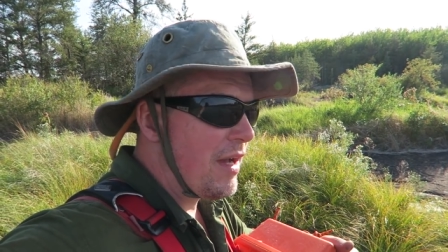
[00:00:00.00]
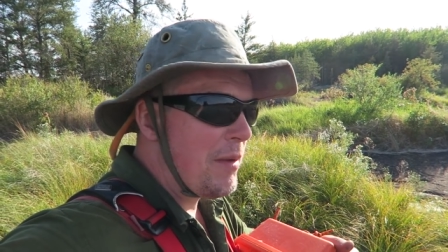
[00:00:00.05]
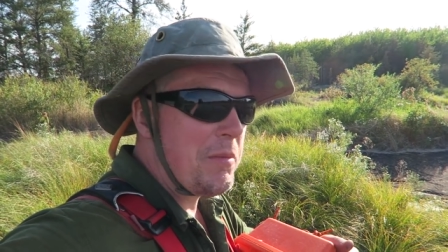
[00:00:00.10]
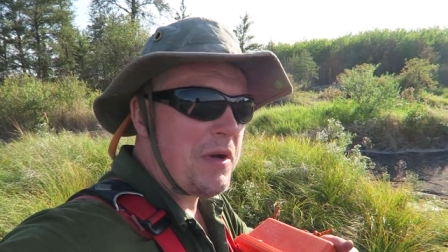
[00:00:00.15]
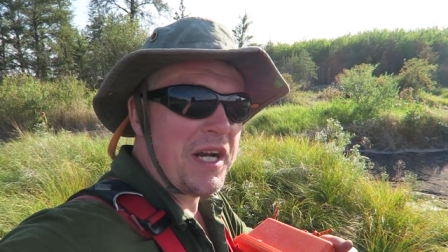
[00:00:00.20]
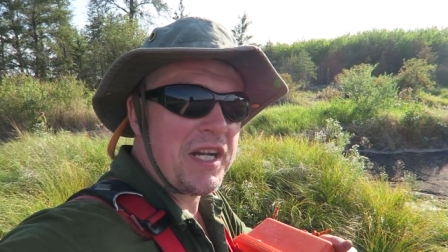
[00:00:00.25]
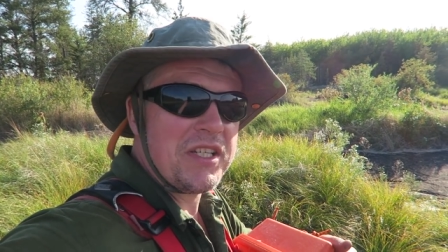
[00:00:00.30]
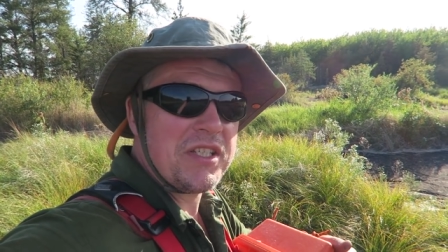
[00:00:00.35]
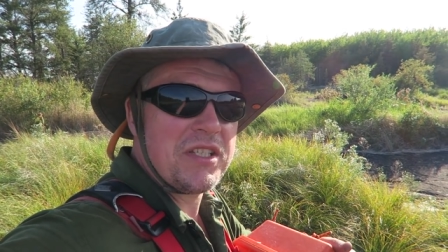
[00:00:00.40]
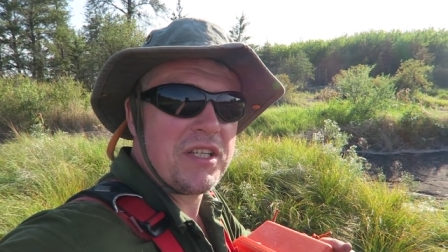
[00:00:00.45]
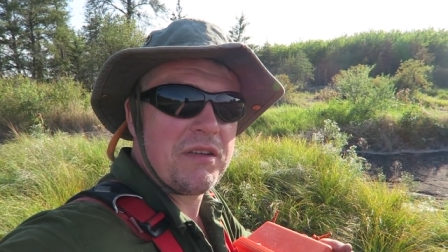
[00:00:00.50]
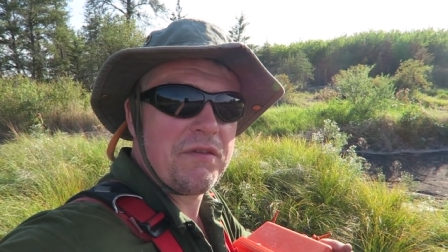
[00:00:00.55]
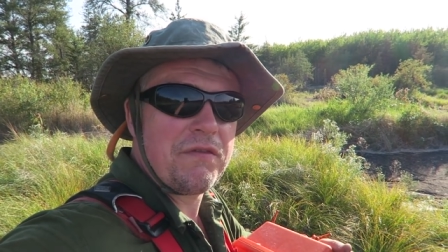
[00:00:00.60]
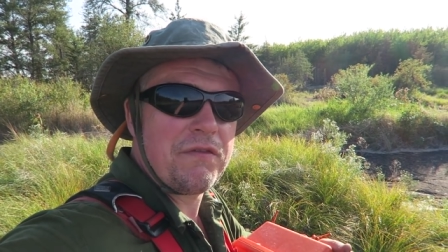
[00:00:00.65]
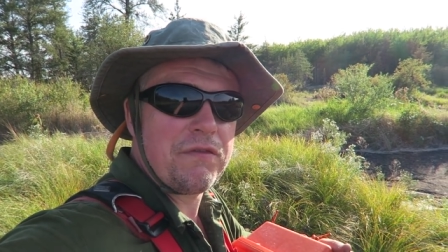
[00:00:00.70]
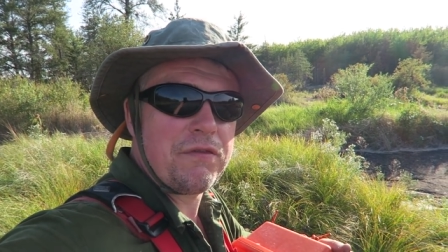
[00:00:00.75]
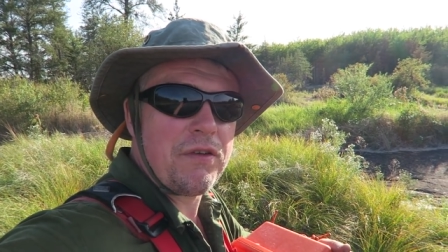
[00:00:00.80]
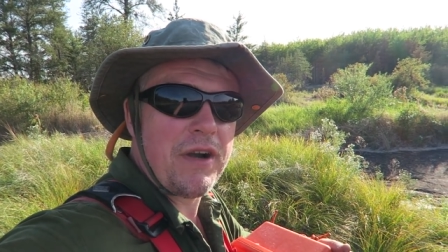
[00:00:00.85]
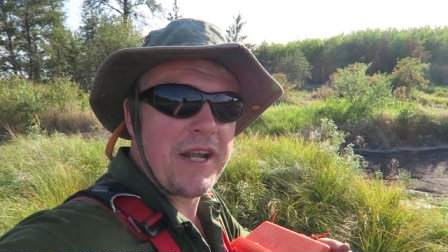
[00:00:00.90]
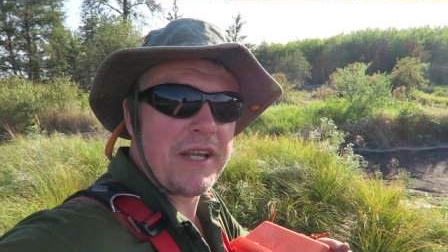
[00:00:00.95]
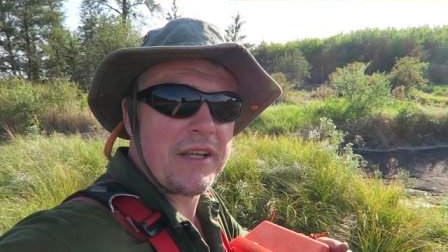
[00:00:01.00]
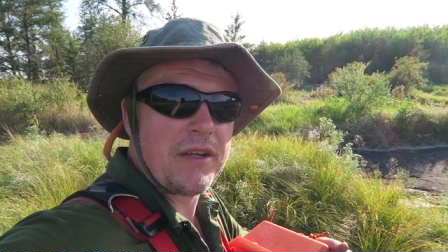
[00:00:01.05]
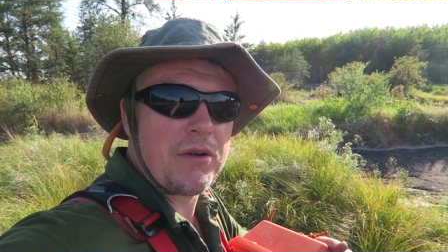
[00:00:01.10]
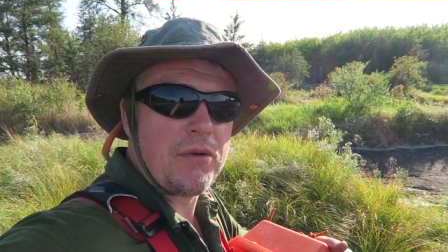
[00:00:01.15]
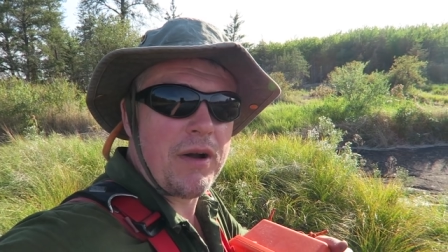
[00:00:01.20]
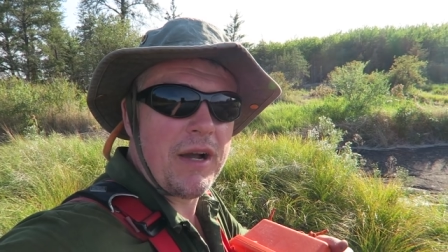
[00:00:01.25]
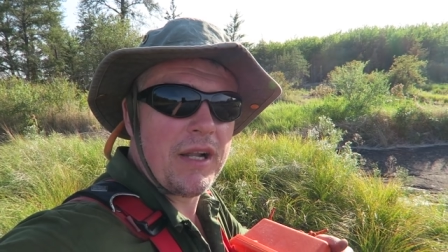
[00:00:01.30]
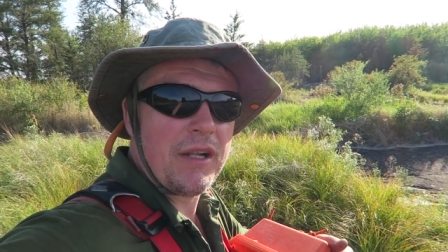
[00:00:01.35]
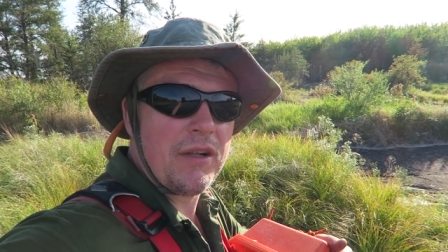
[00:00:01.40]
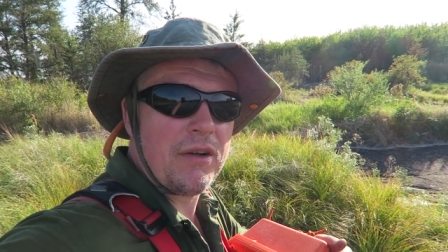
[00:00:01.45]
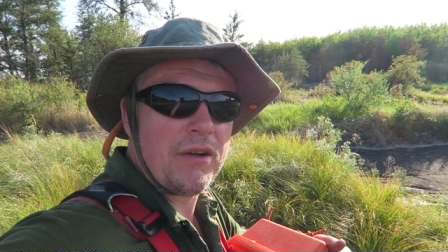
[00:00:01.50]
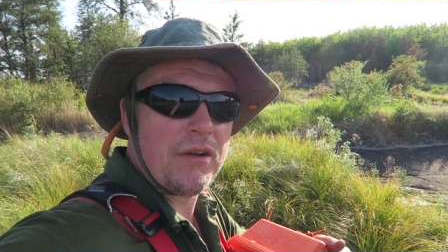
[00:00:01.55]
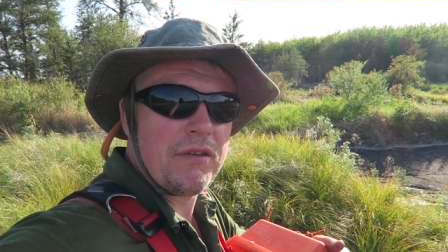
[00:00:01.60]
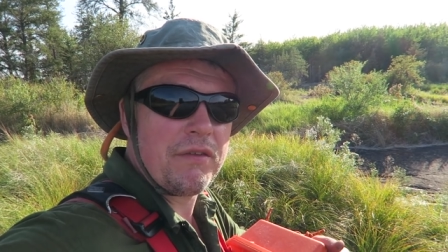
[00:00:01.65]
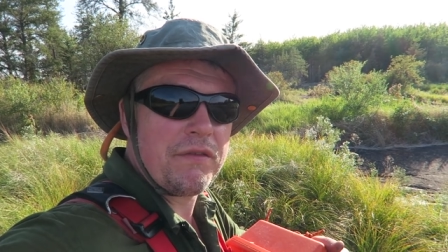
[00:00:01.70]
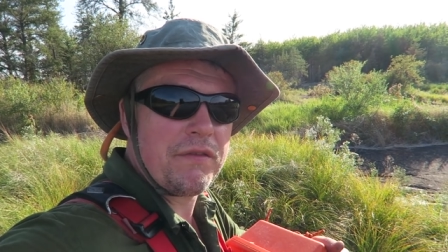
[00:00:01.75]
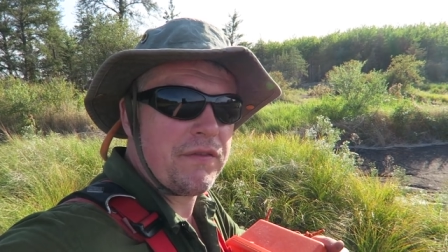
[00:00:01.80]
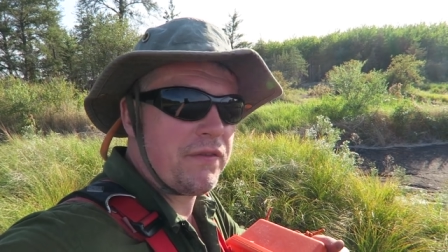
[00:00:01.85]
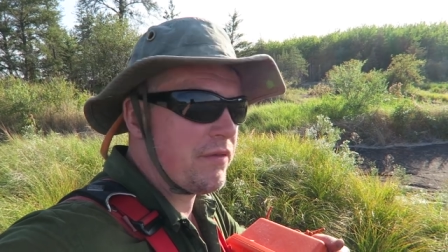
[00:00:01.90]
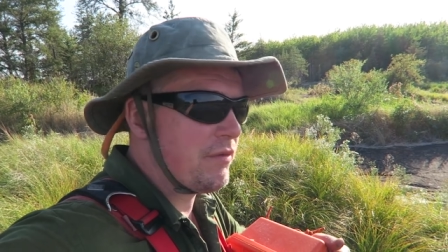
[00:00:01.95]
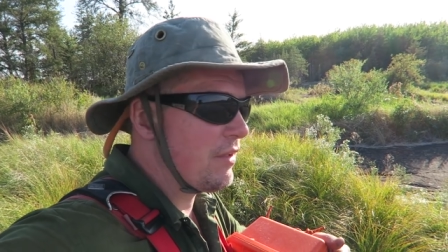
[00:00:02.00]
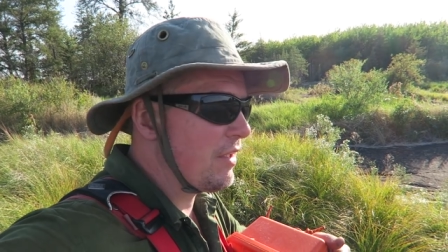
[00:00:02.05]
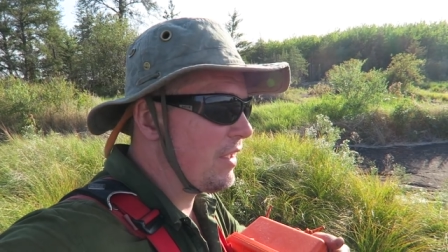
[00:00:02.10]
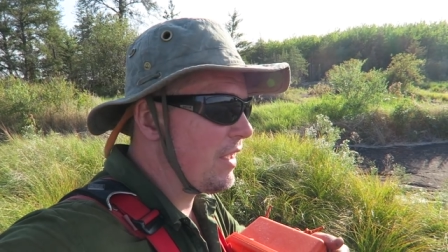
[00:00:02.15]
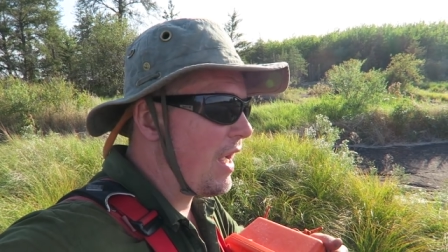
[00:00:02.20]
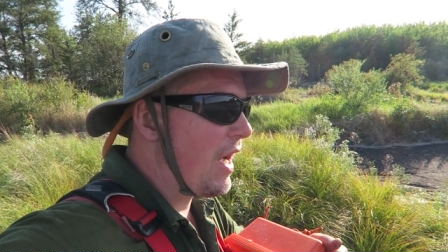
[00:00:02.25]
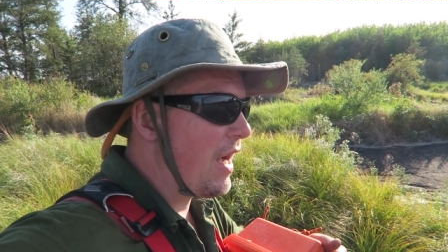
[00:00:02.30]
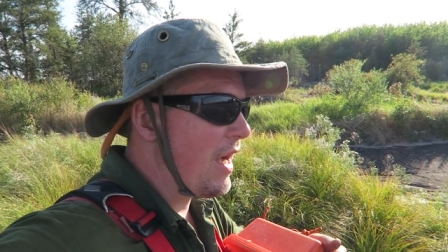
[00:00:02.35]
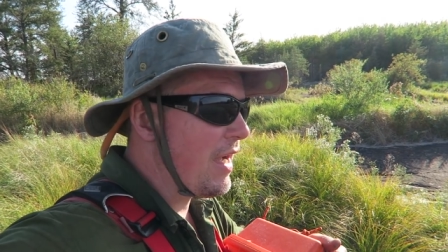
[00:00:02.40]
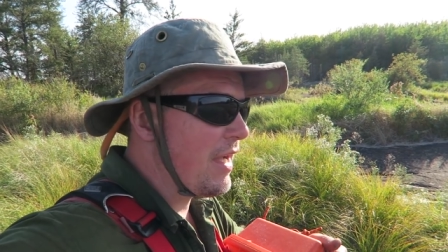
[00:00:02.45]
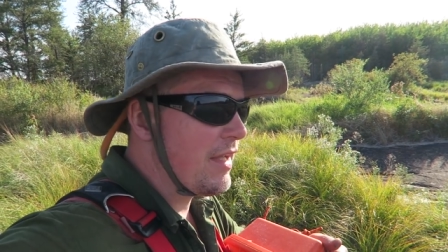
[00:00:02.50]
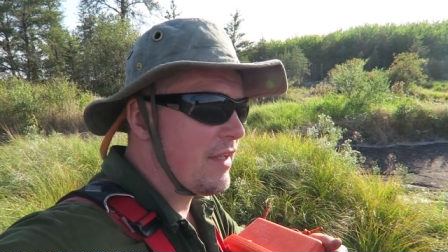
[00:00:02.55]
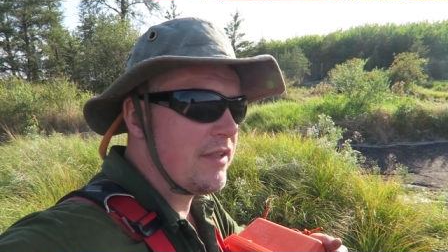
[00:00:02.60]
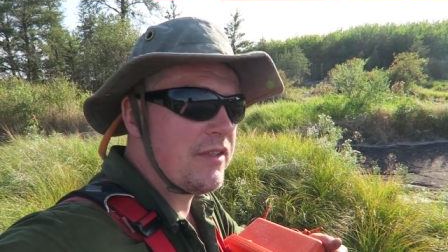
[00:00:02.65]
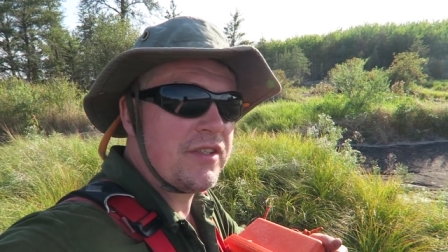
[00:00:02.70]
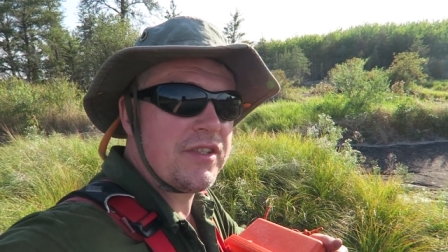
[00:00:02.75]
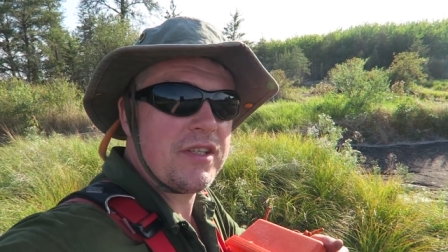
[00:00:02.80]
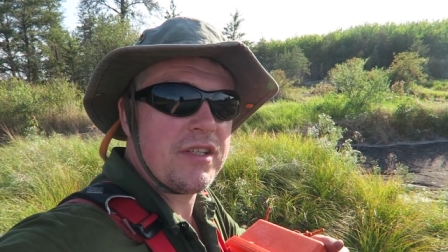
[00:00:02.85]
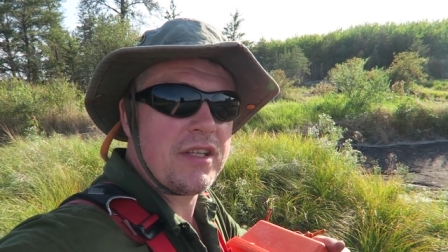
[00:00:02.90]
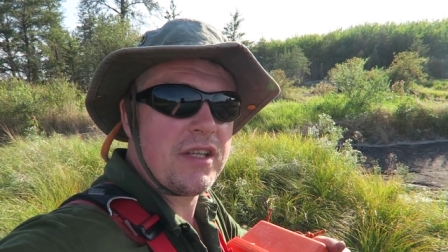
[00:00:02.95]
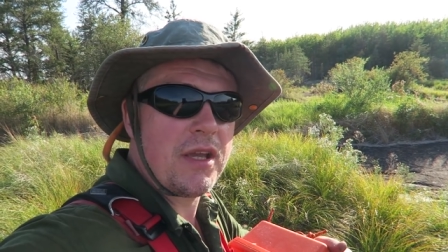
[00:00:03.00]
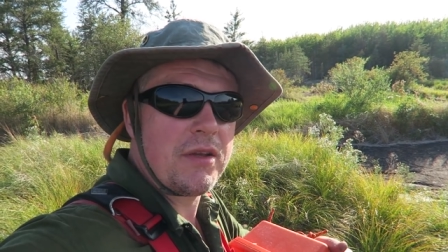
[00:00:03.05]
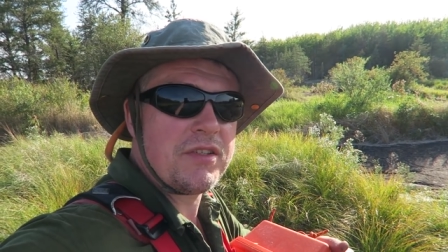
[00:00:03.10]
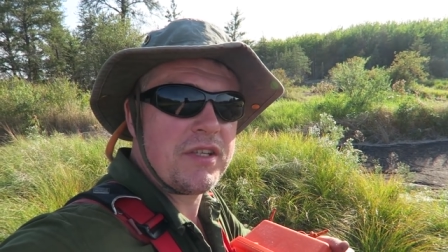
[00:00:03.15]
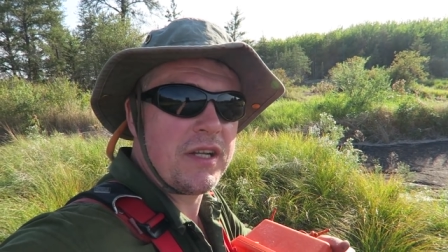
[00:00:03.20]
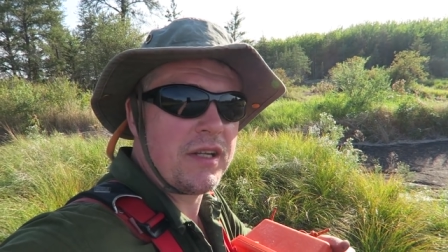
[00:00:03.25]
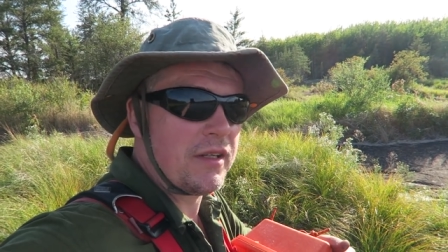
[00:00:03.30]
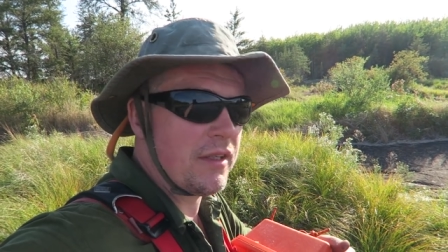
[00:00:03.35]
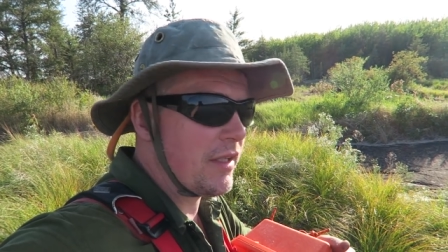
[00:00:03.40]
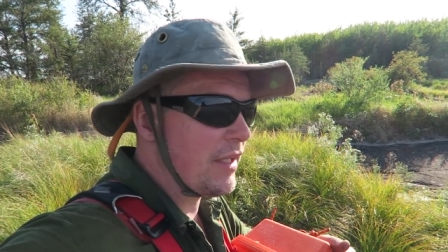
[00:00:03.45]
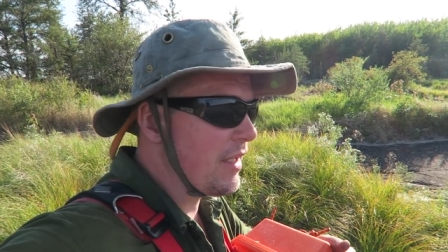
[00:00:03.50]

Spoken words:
I managed to frig quite a lot of lines using,